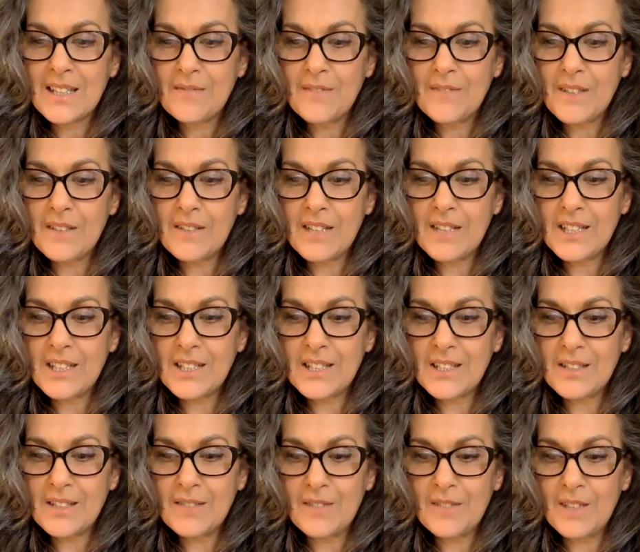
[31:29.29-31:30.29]

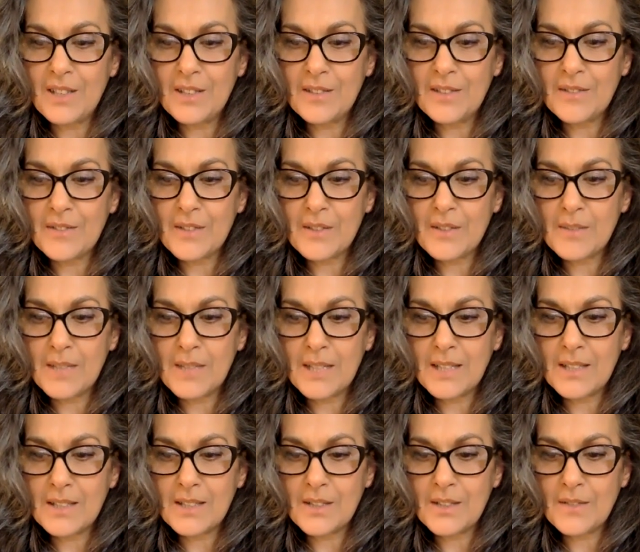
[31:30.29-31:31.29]
Foundation of love coming
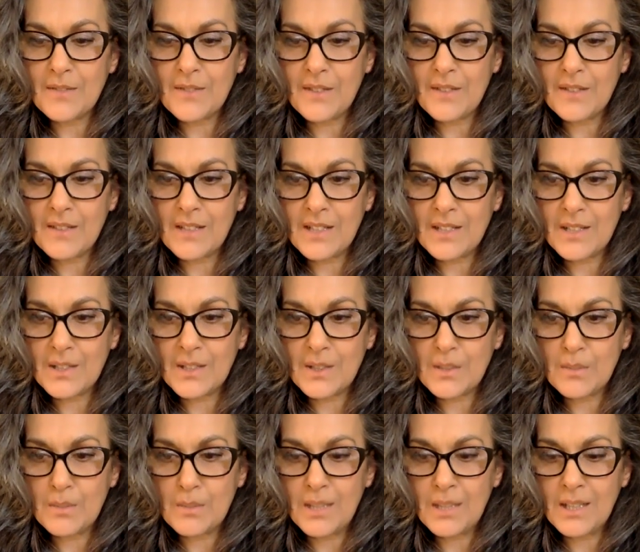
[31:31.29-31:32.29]
into the foundation
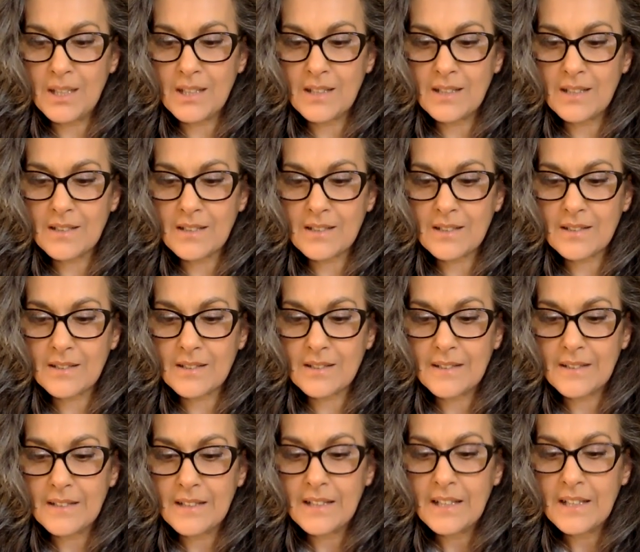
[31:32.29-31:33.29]
of beingness.
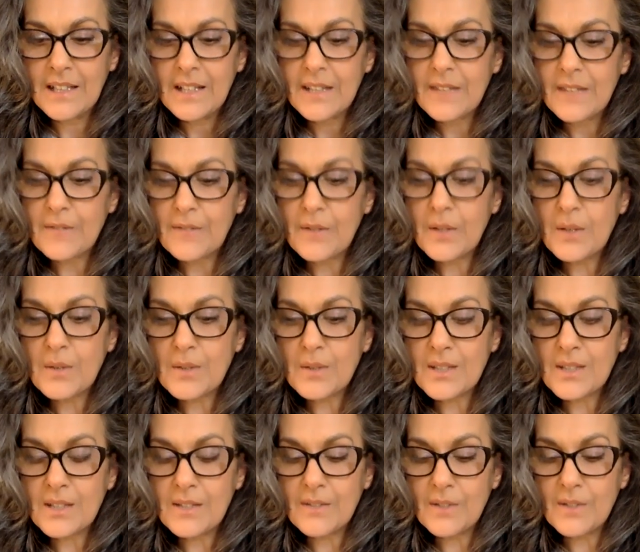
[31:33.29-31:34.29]
The
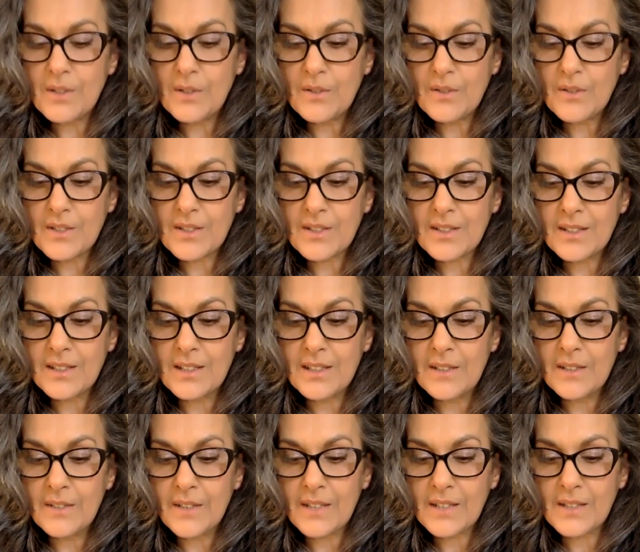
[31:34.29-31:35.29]
frequency of universal
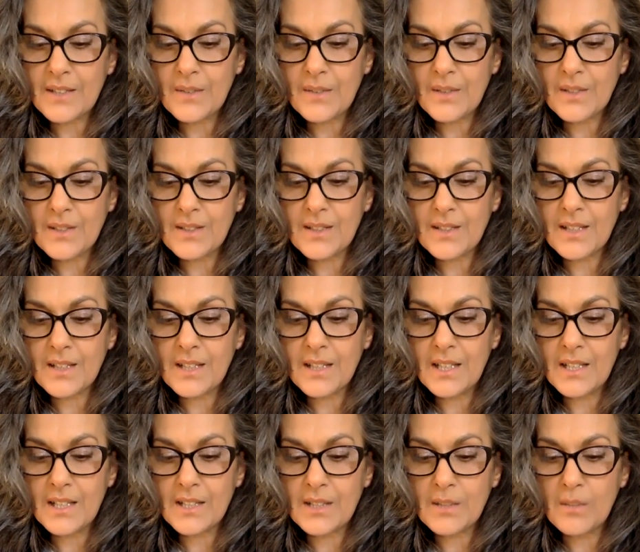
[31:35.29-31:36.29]
love activates the
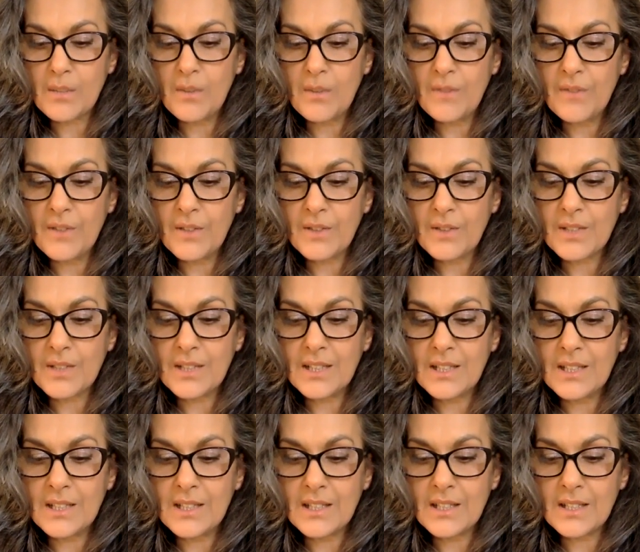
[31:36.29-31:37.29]
connection we feel to
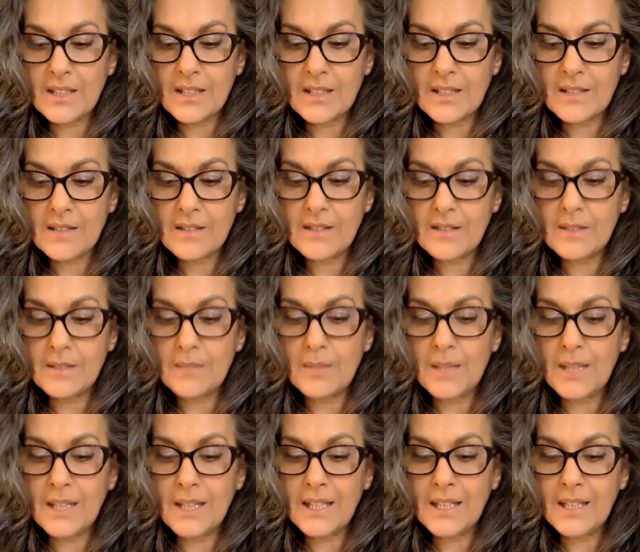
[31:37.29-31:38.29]
each other, to our
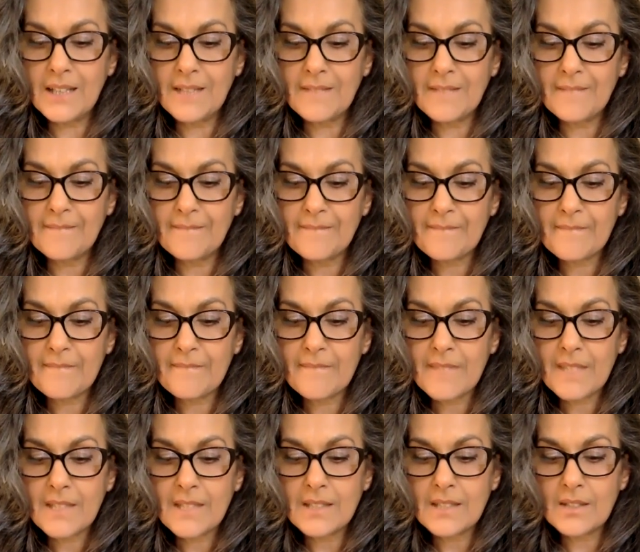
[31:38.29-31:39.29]
planet,
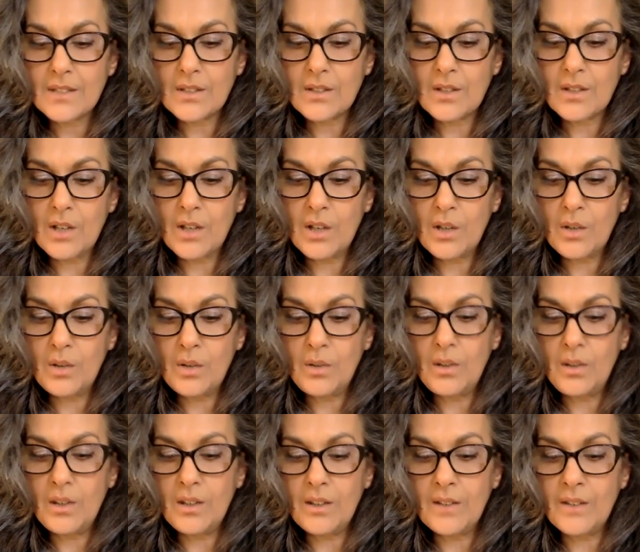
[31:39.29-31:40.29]
and to the
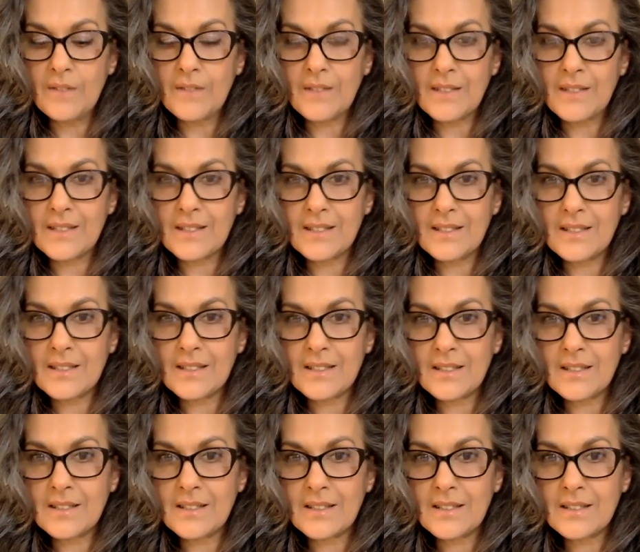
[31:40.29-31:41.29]
whole of
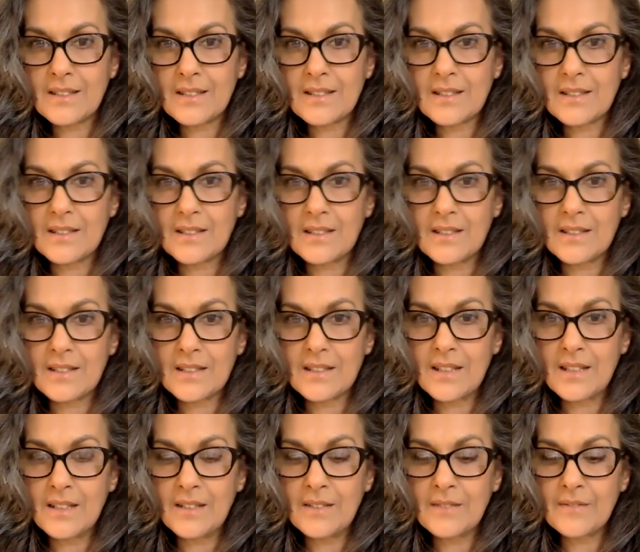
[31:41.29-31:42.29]
existence
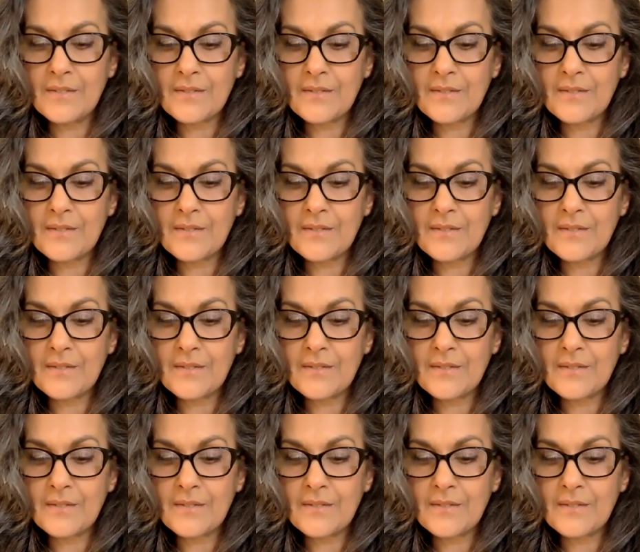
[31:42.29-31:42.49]
itself.